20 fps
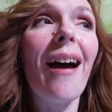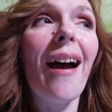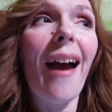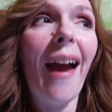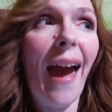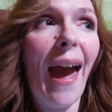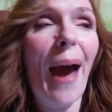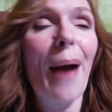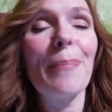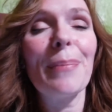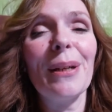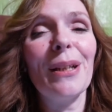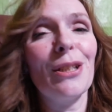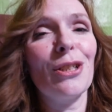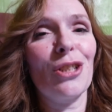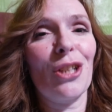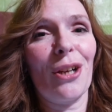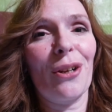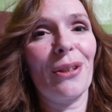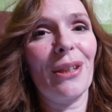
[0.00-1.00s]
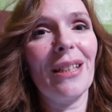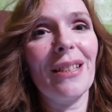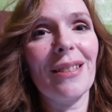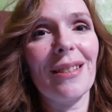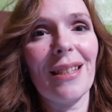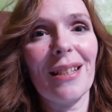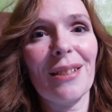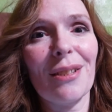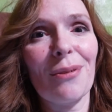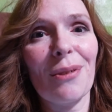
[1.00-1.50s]
happy to share these
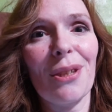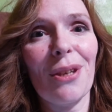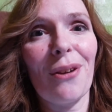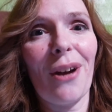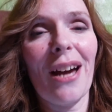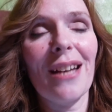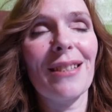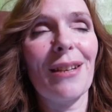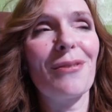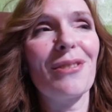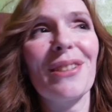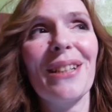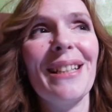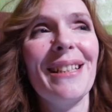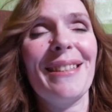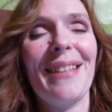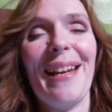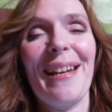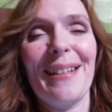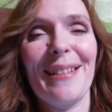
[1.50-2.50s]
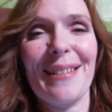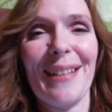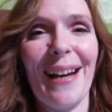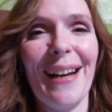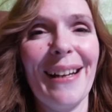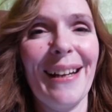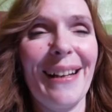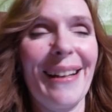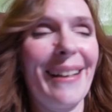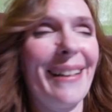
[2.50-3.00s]
things with you guys. I was going to say
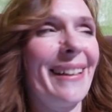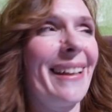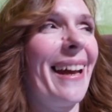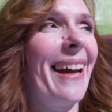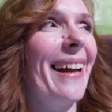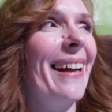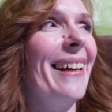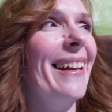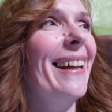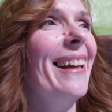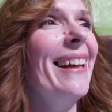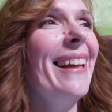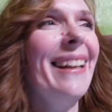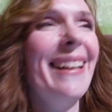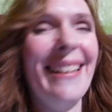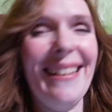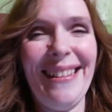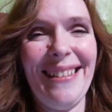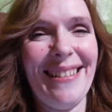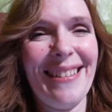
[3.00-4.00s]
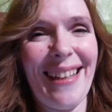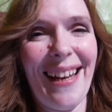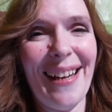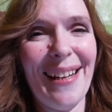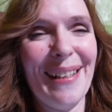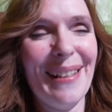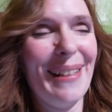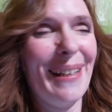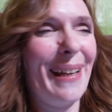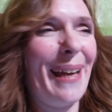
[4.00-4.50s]
exciting again and
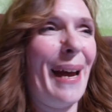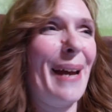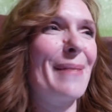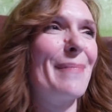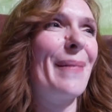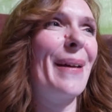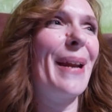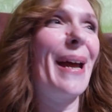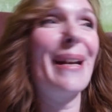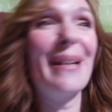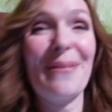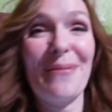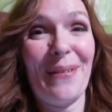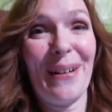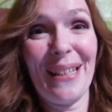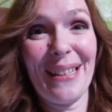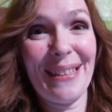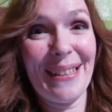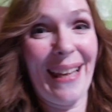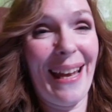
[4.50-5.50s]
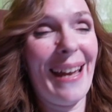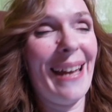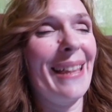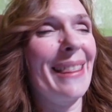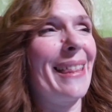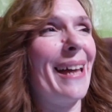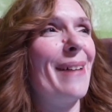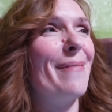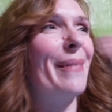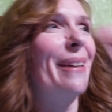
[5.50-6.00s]
excited again, but I didn't want to say it that